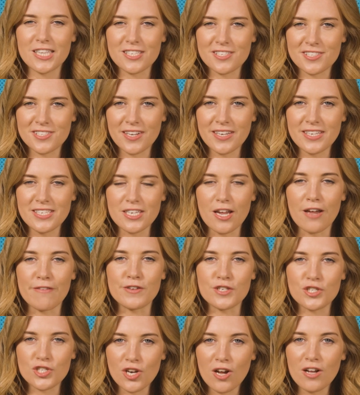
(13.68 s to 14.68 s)
The sight
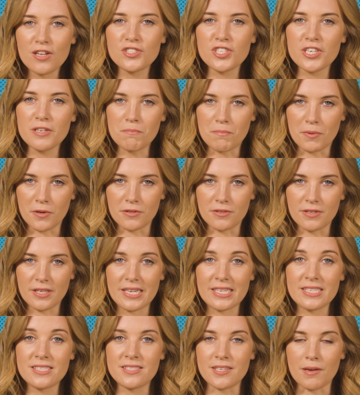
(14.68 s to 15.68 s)
of a charging bull
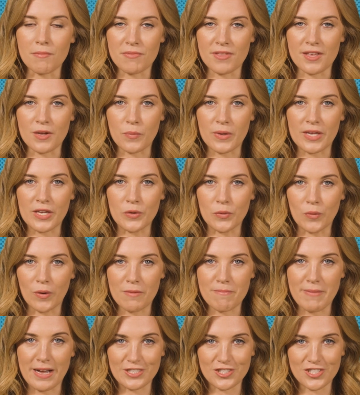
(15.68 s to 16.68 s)
is something we can all
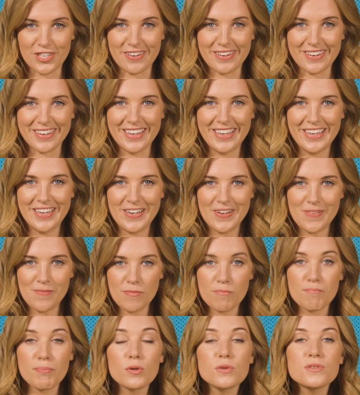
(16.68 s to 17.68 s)
imagine.
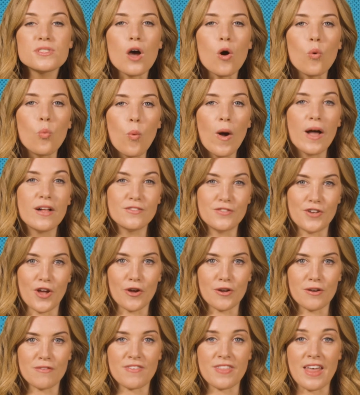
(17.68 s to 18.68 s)
Bulls are well
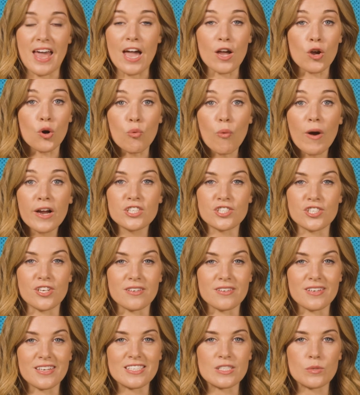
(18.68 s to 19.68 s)
known for their
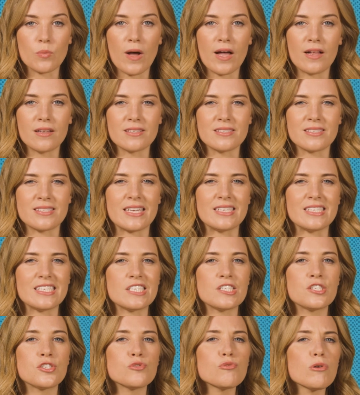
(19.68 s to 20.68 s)
aggression as well as their
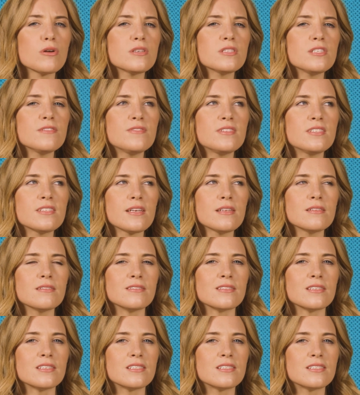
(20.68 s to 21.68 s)
destructive
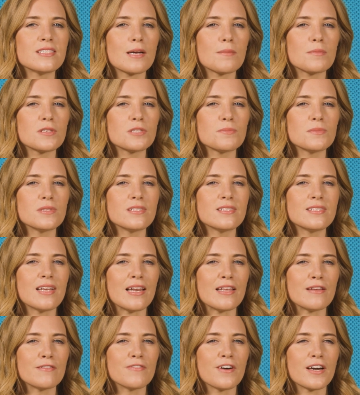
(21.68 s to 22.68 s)
skills in establishments
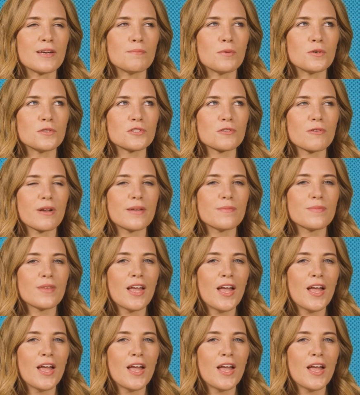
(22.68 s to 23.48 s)
selling fine pottery.